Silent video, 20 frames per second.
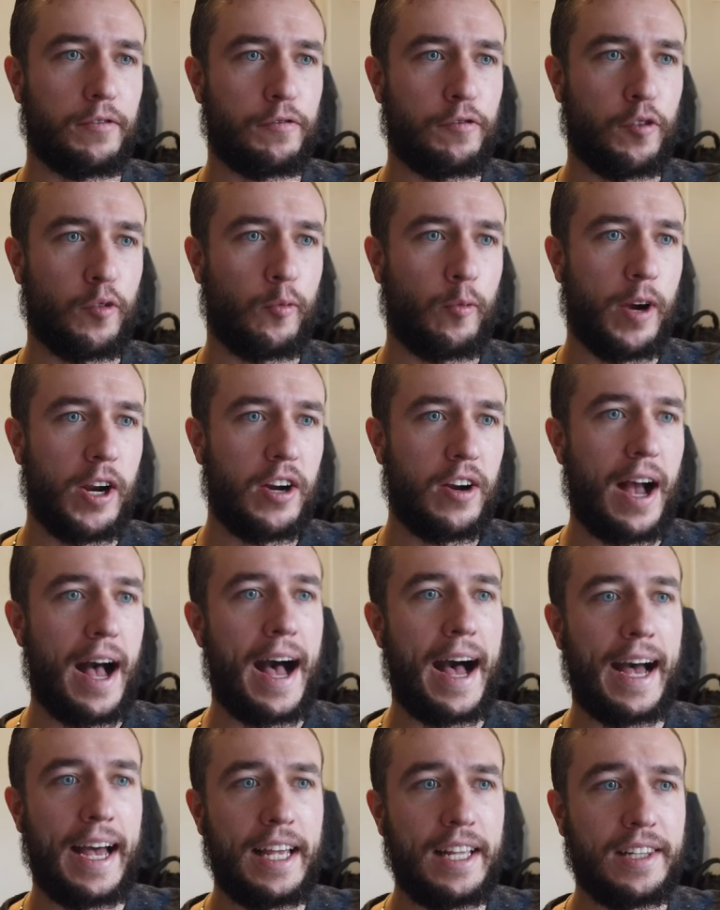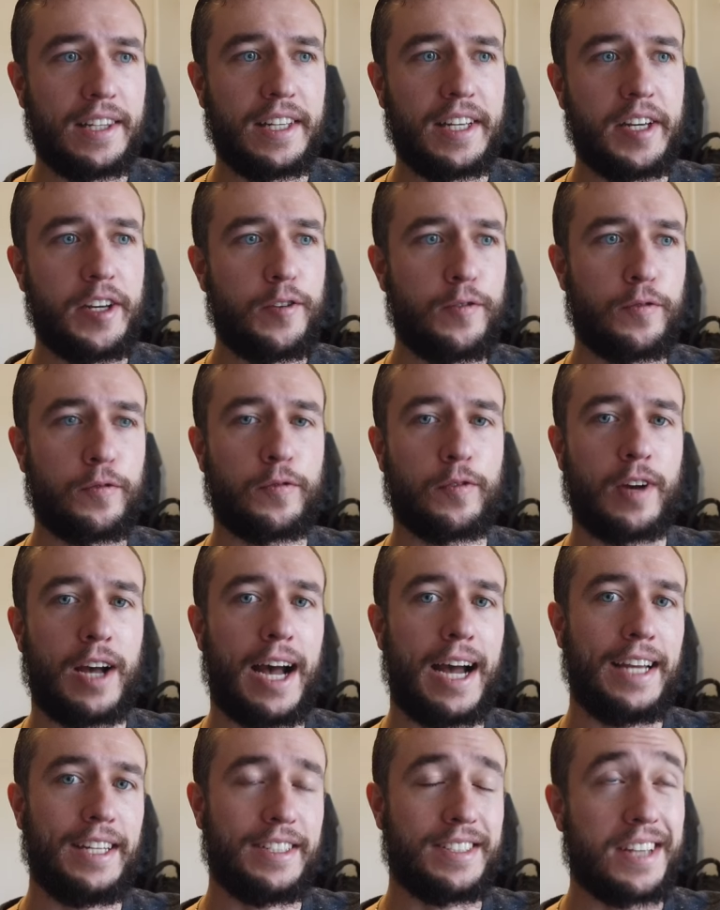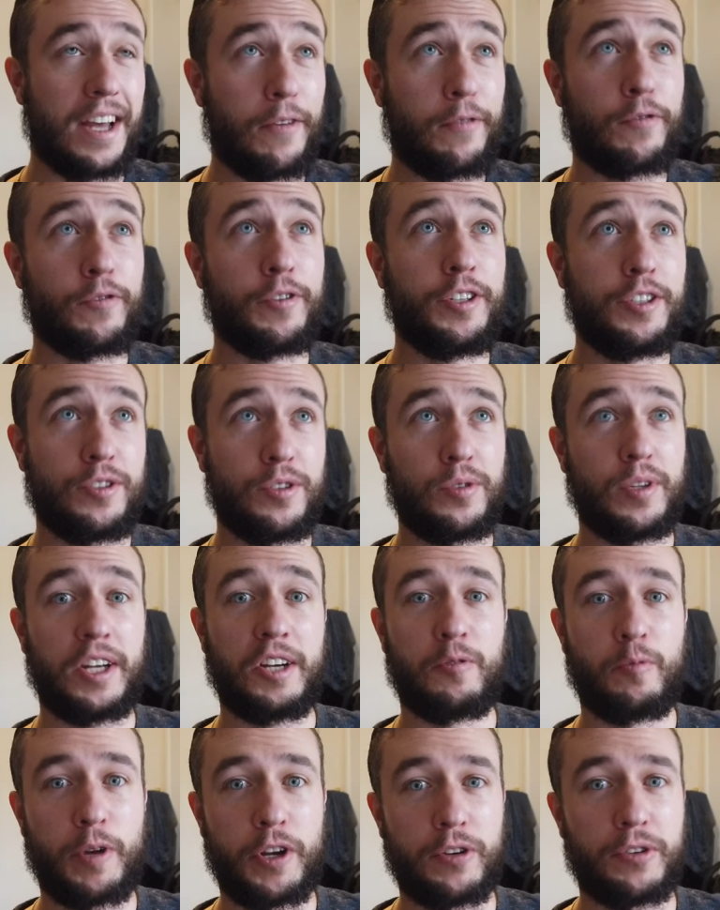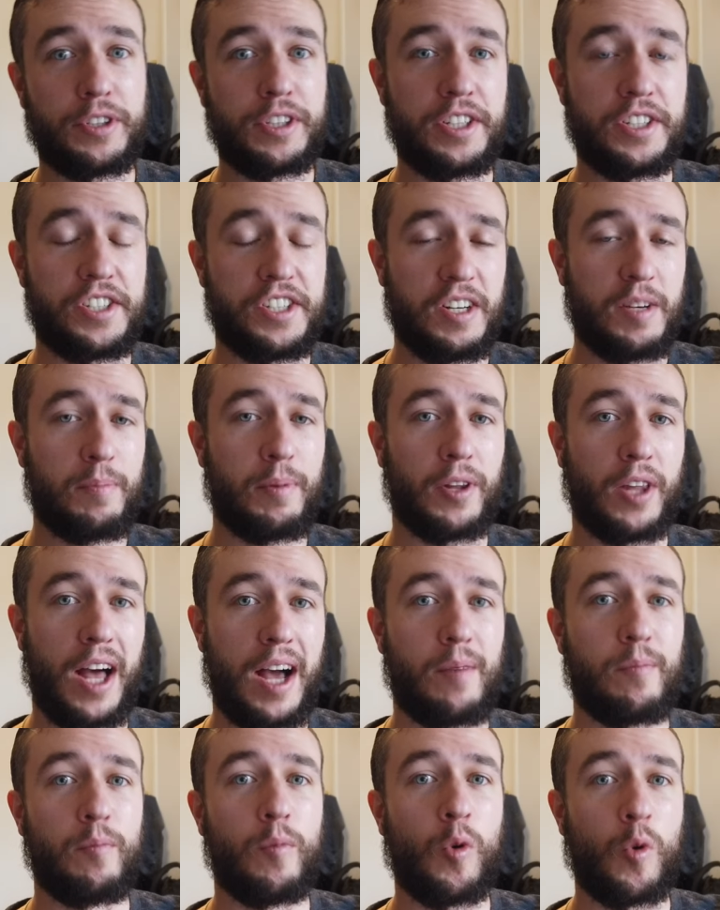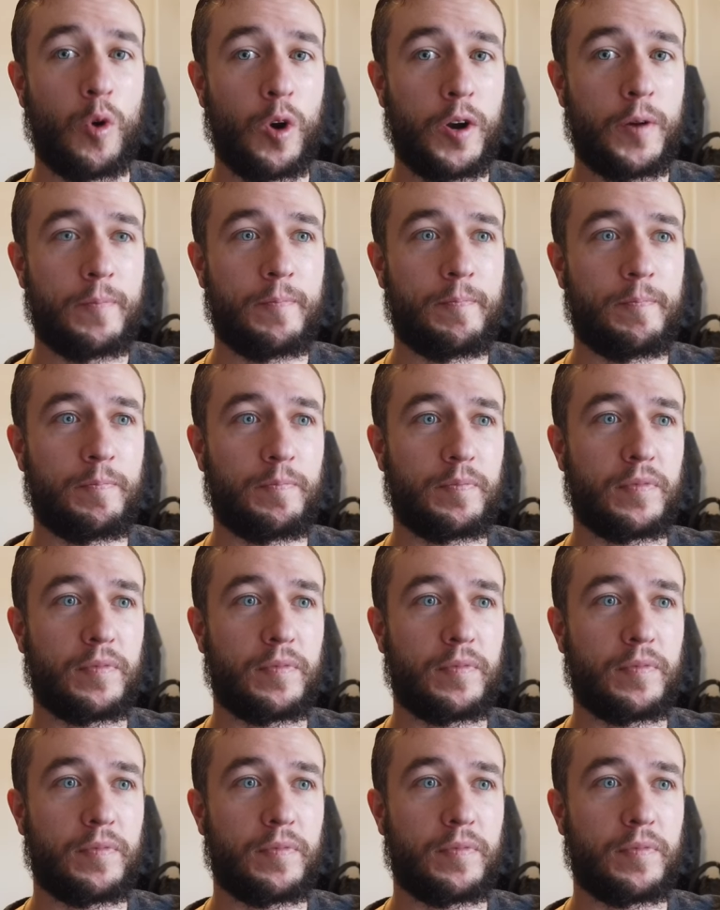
For where I live, I definitely do like wheeling the Jeep a lot more.